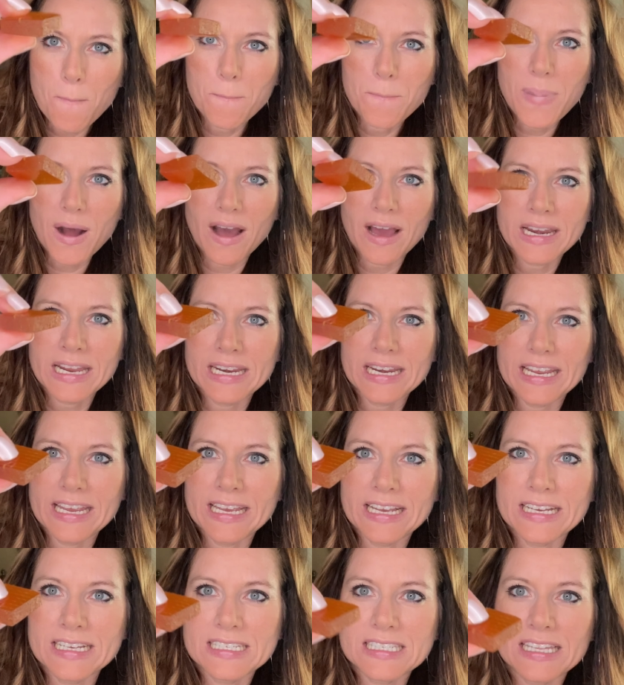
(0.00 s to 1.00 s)
but it
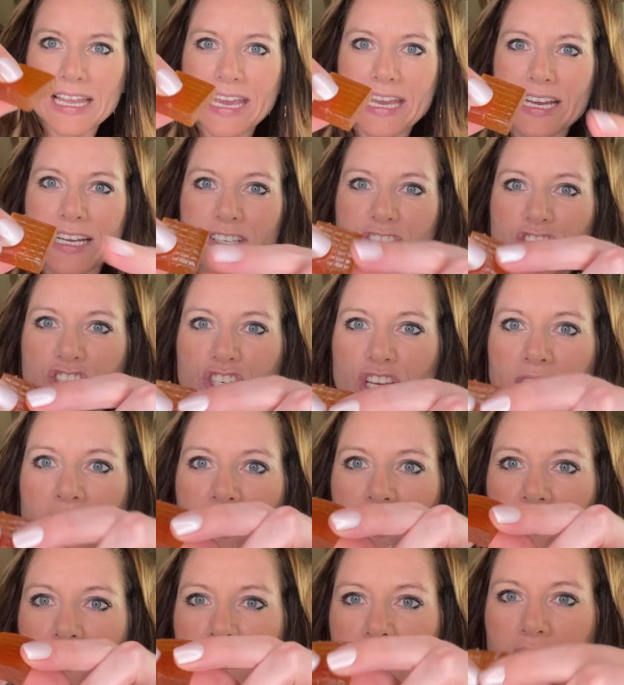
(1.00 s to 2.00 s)
is like a
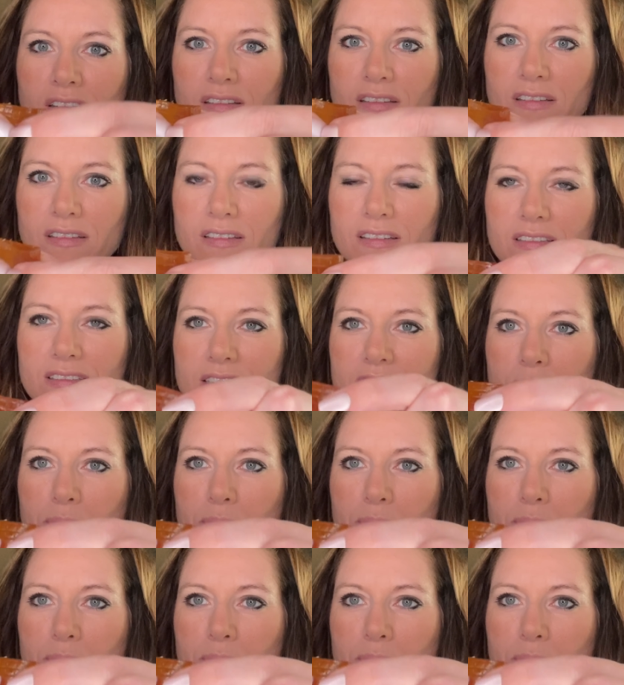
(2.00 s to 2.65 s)
gel. It's